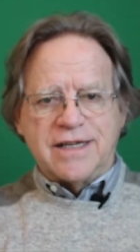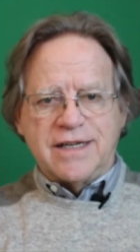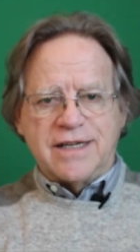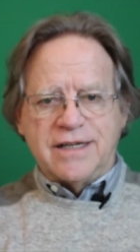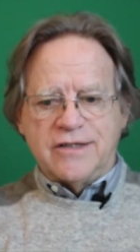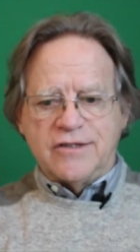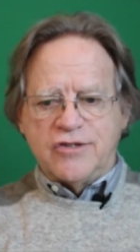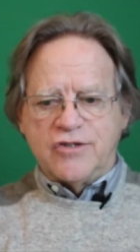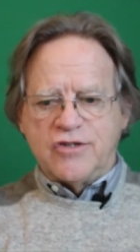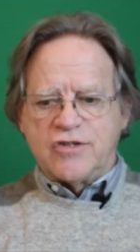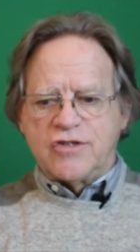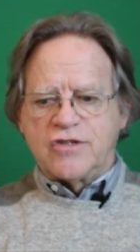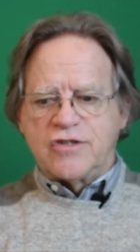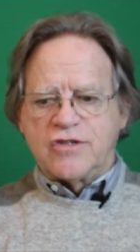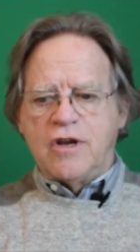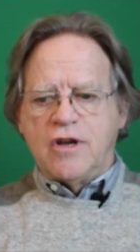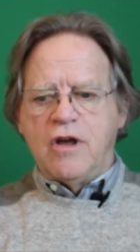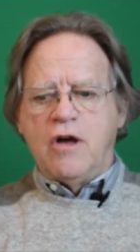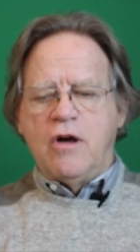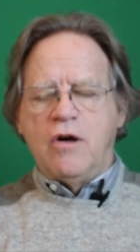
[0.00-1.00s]
there's
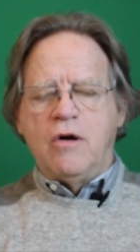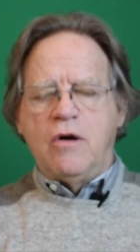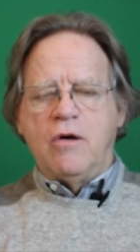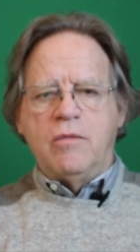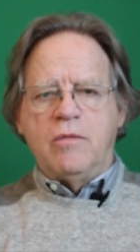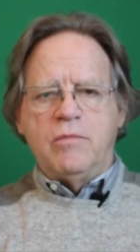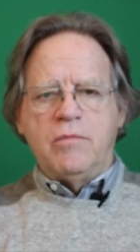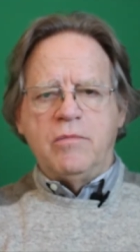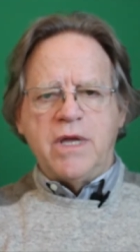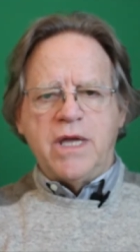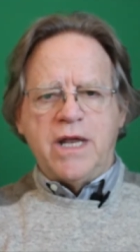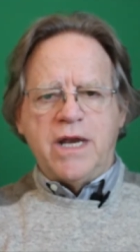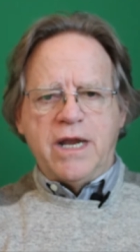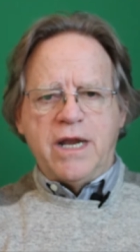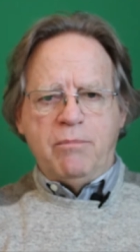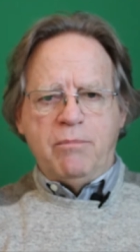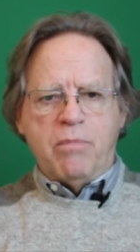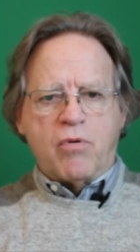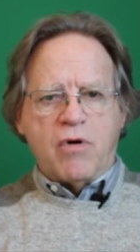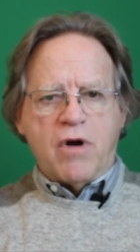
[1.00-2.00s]
so many
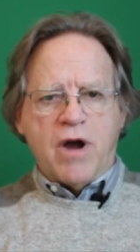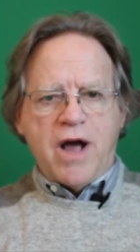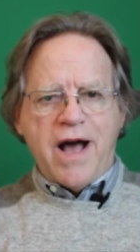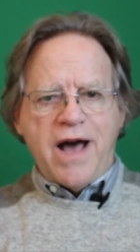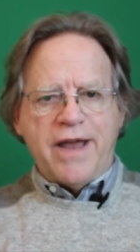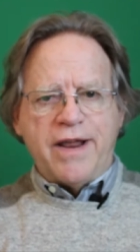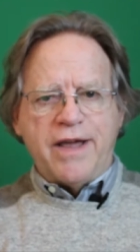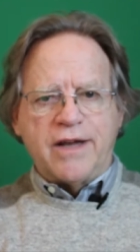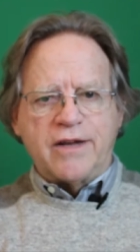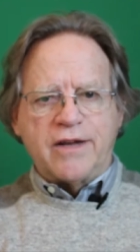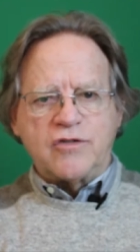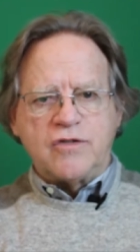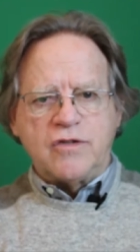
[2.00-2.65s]
products